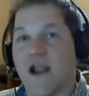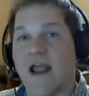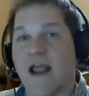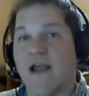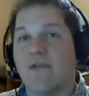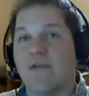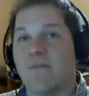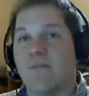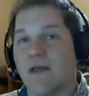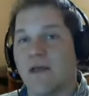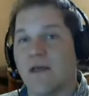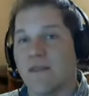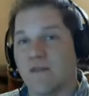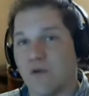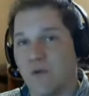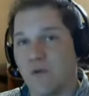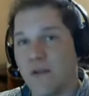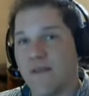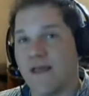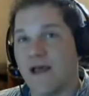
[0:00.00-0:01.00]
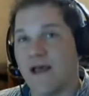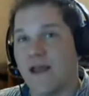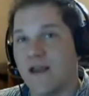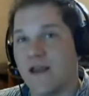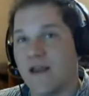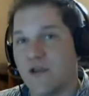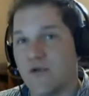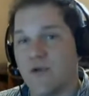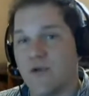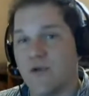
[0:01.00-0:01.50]
And by doing that,
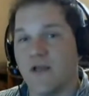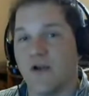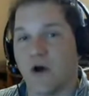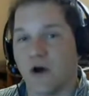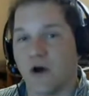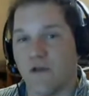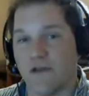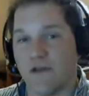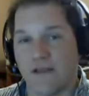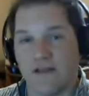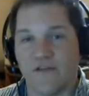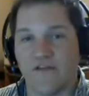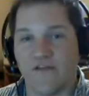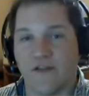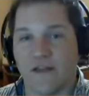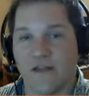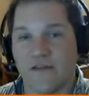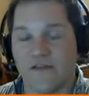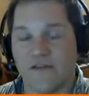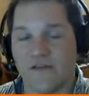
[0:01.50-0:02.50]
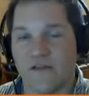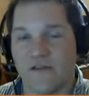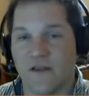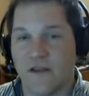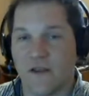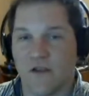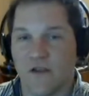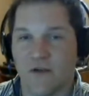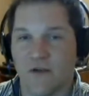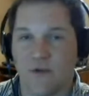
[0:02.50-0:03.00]
you get all the insights.
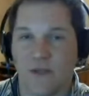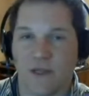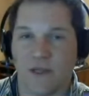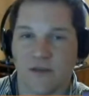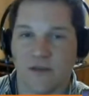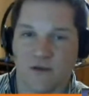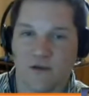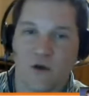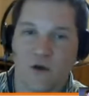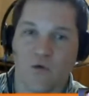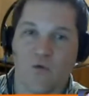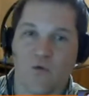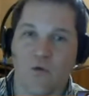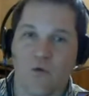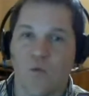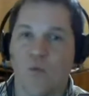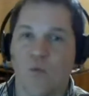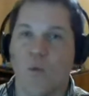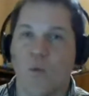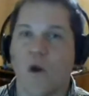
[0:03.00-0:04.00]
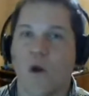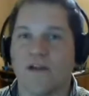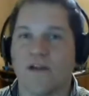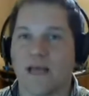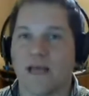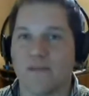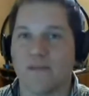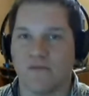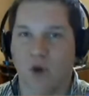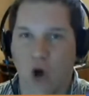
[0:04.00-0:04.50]
You get to know what
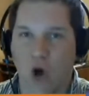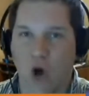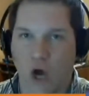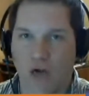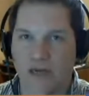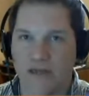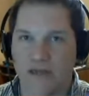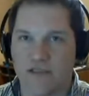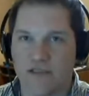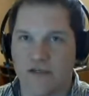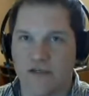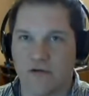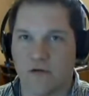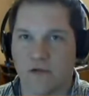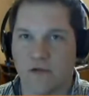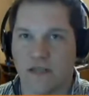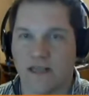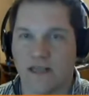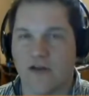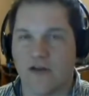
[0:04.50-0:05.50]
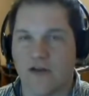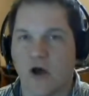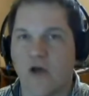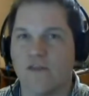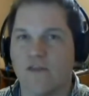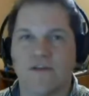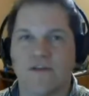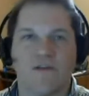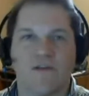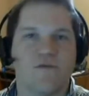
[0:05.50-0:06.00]
type of audience you're looking at, all
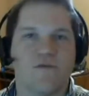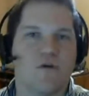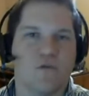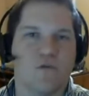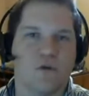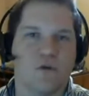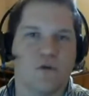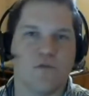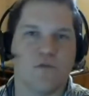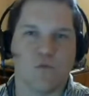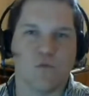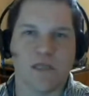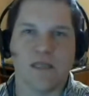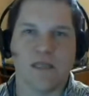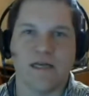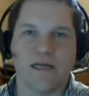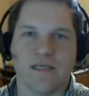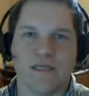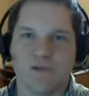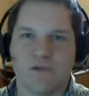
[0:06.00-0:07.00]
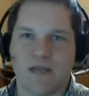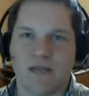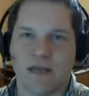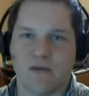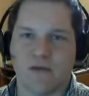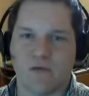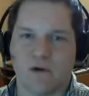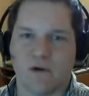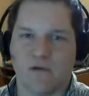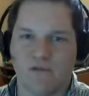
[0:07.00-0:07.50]
the stuff you don't really realize you
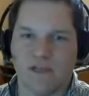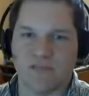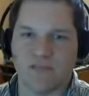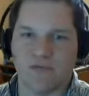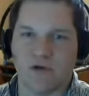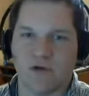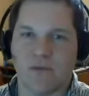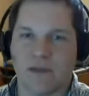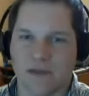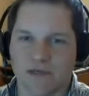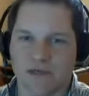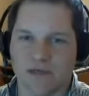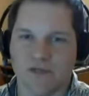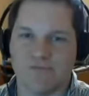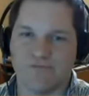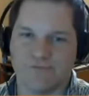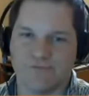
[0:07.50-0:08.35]
get with a Facebook page.